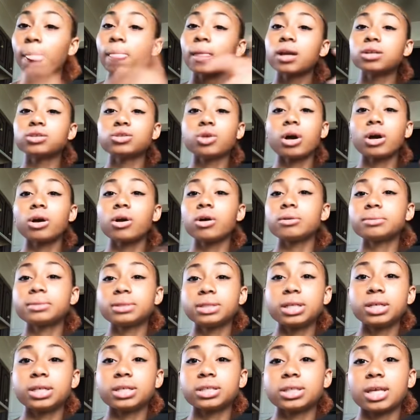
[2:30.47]
So I go
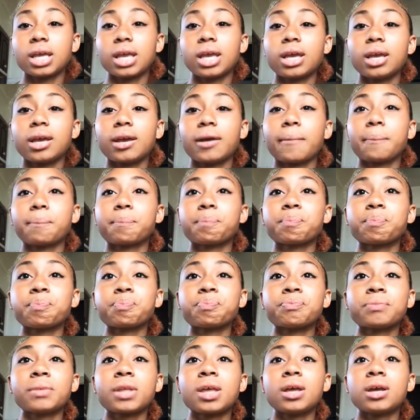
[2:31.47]
upstairs and
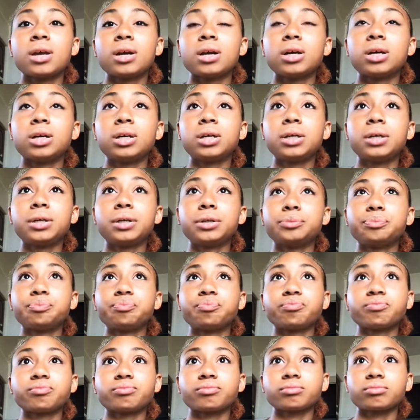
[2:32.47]
um
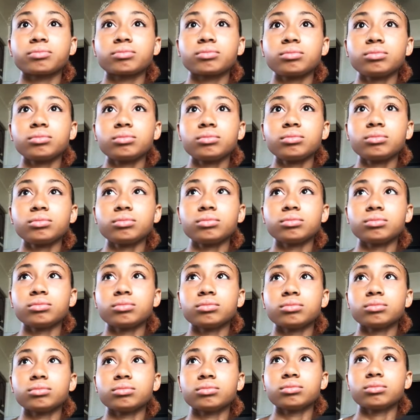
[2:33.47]

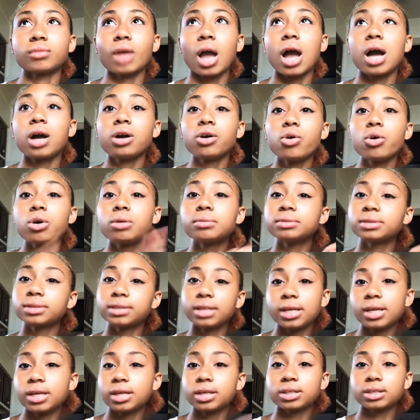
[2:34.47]

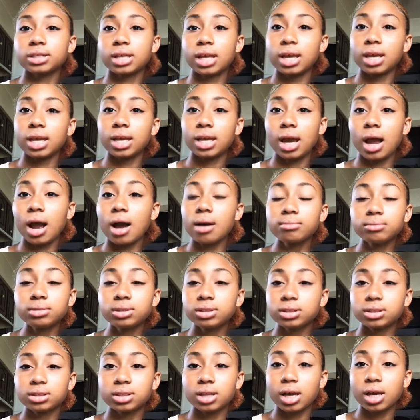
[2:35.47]
I'm
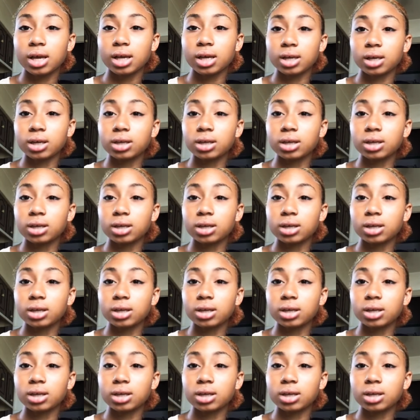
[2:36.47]
just like,